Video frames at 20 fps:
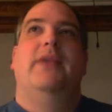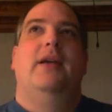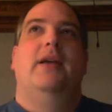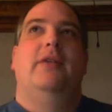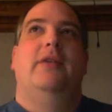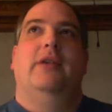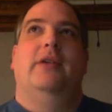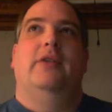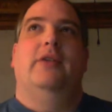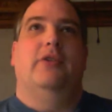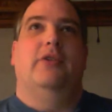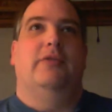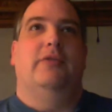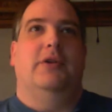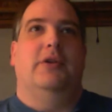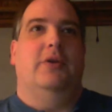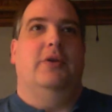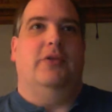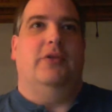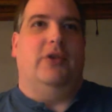The server
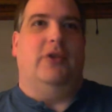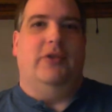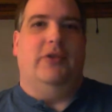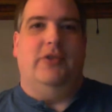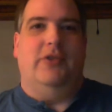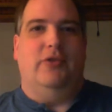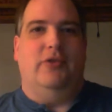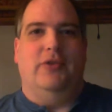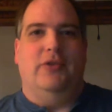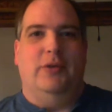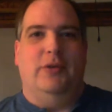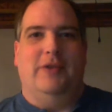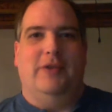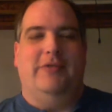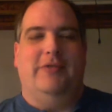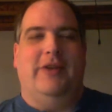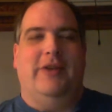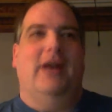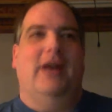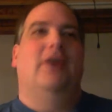code is all essentially in one
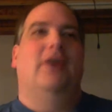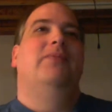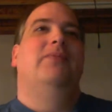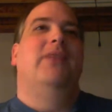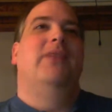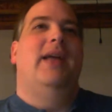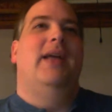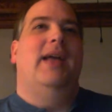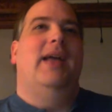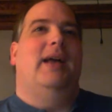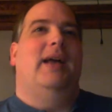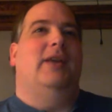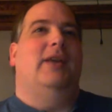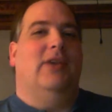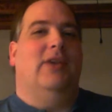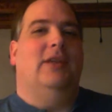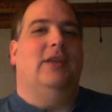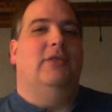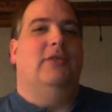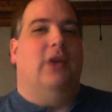file. And it's
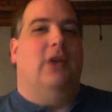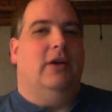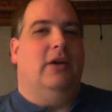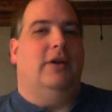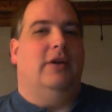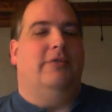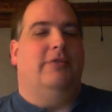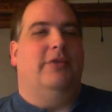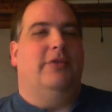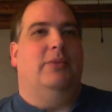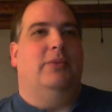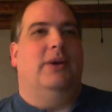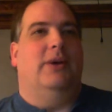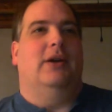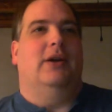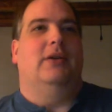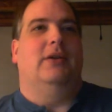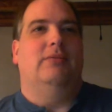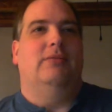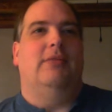getting long enough to
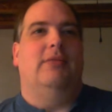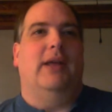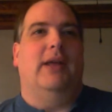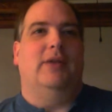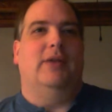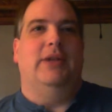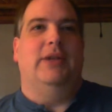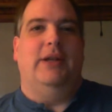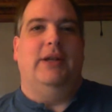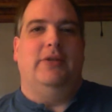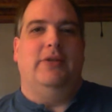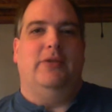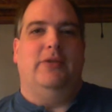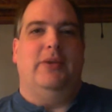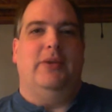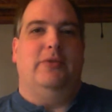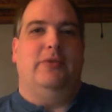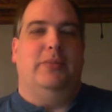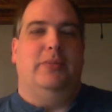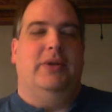where that really needs to be
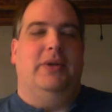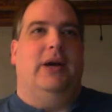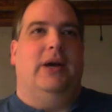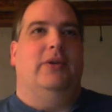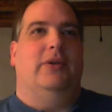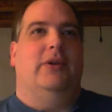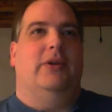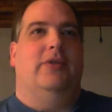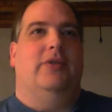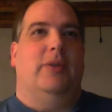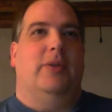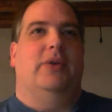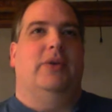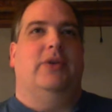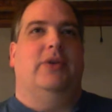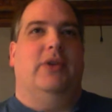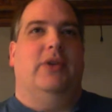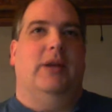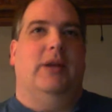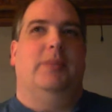split out into separate
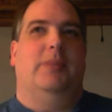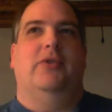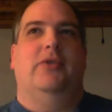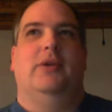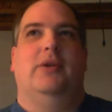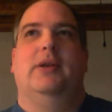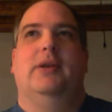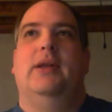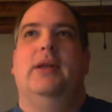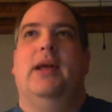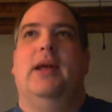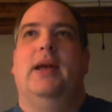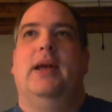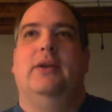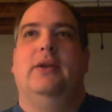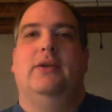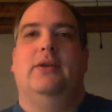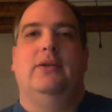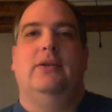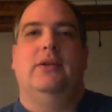types
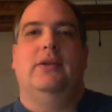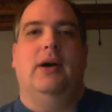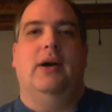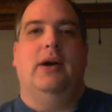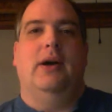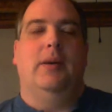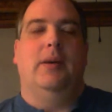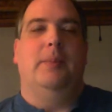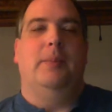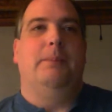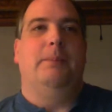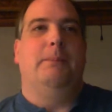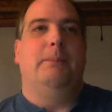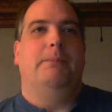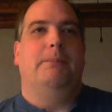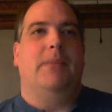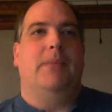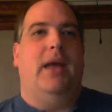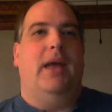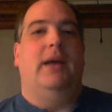and
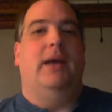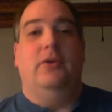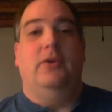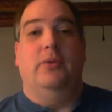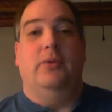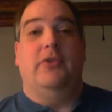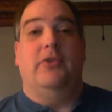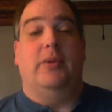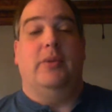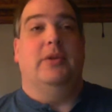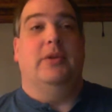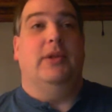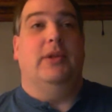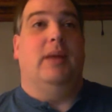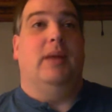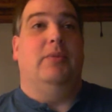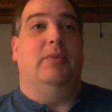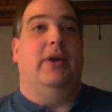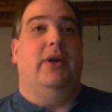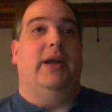into a separate
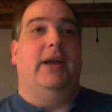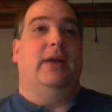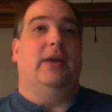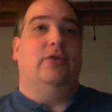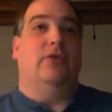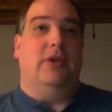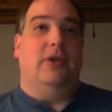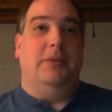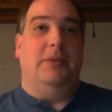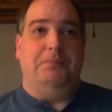library, actually.